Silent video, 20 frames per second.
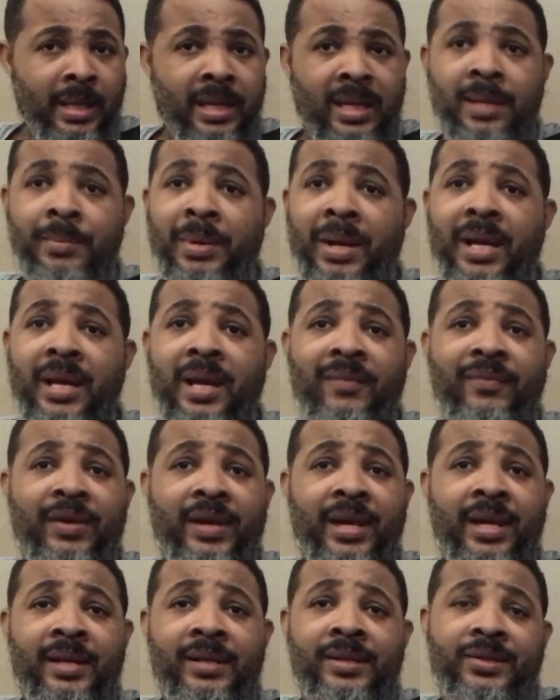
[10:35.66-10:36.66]
Anybody have
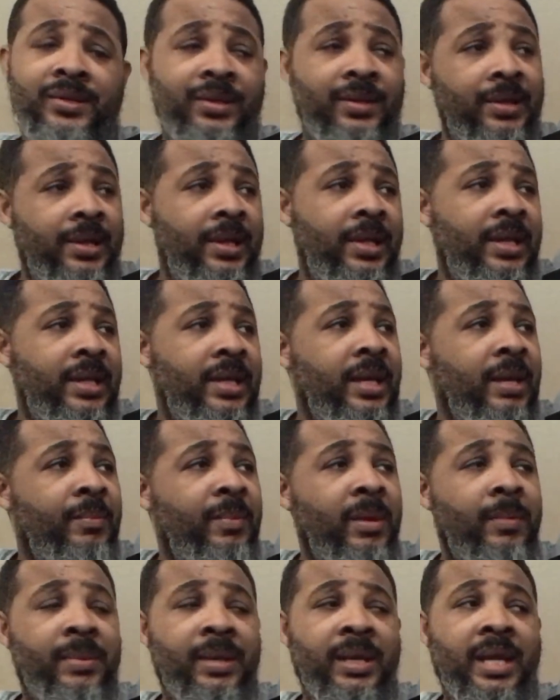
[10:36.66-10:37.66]
an answer, hit
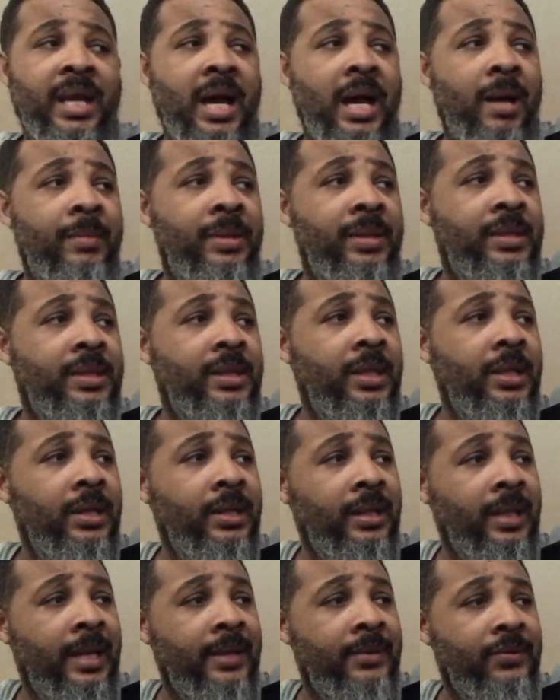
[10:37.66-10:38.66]
me up in the comments.
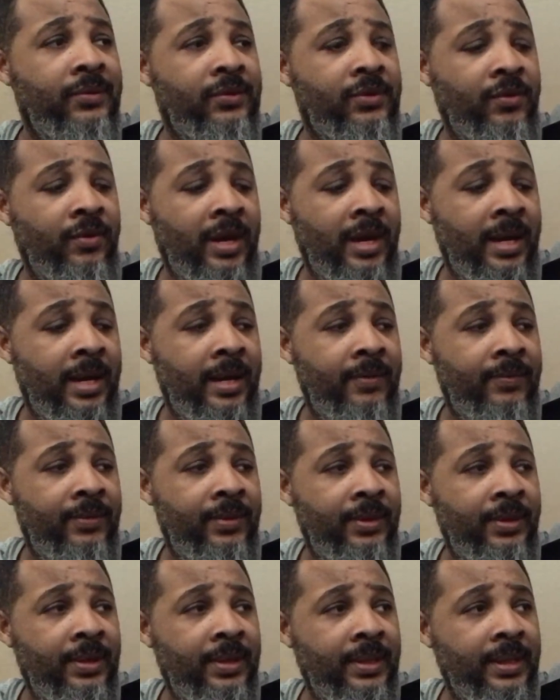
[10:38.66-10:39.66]
Like, subscribe.
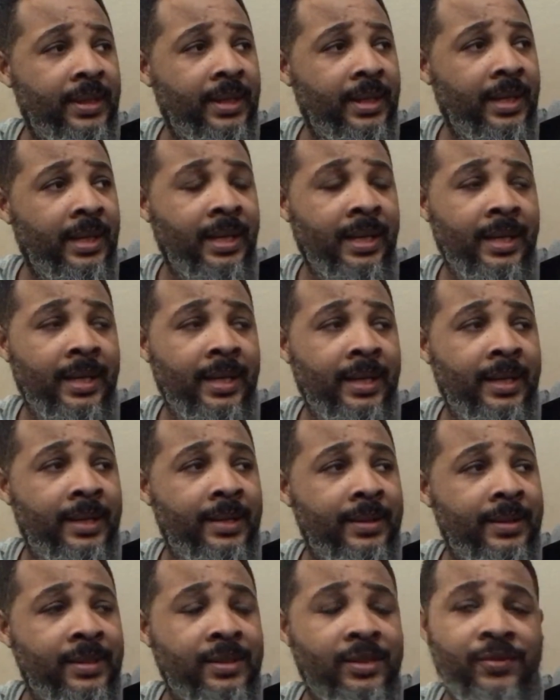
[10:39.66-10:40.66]

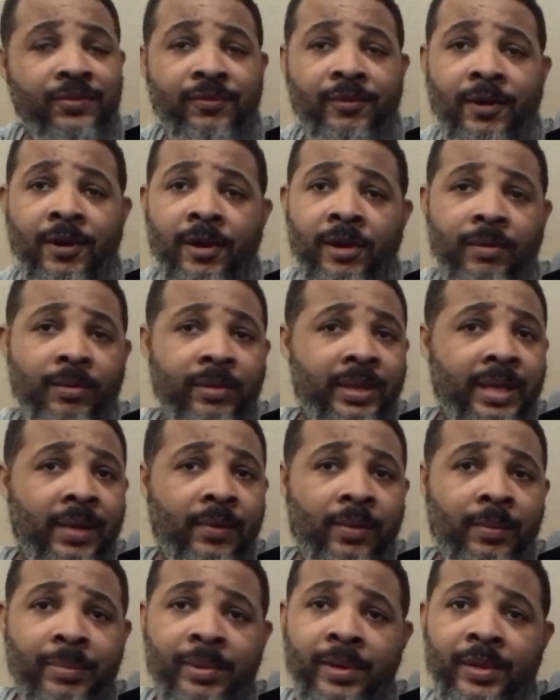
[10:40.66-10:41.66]
This is Frog with Day
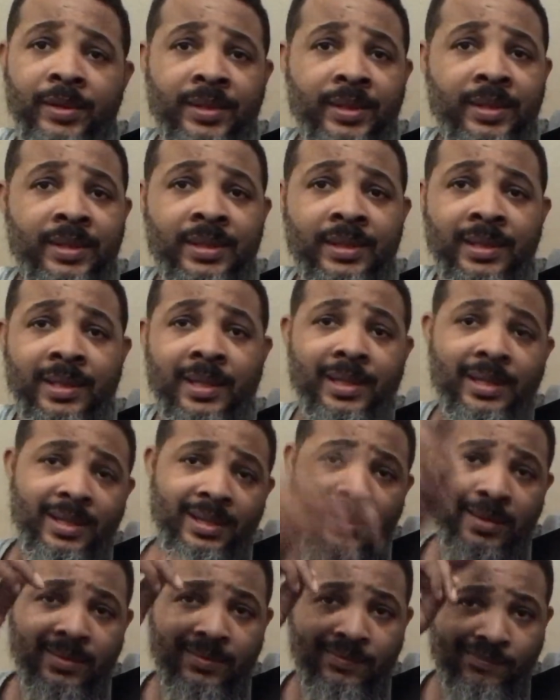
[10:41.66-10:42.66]
One Purchase,
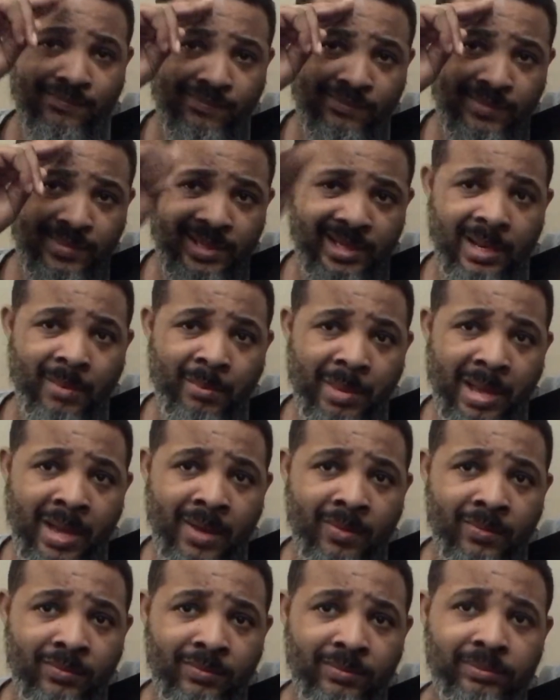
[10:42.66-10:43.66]
and I'm
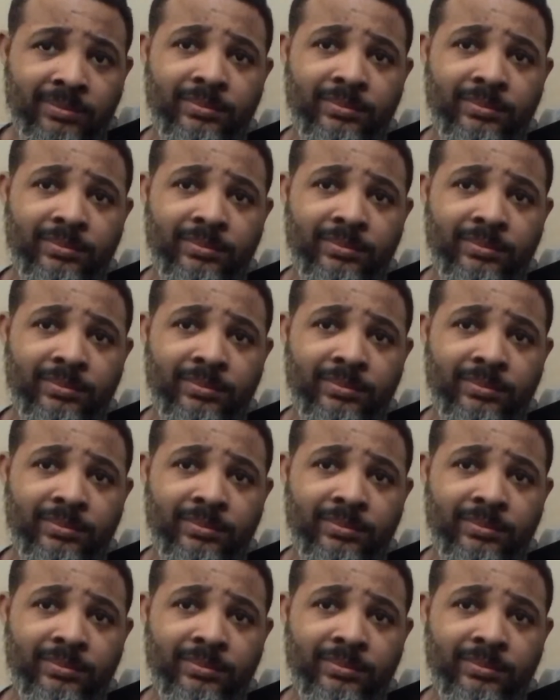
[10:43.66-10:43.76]
out.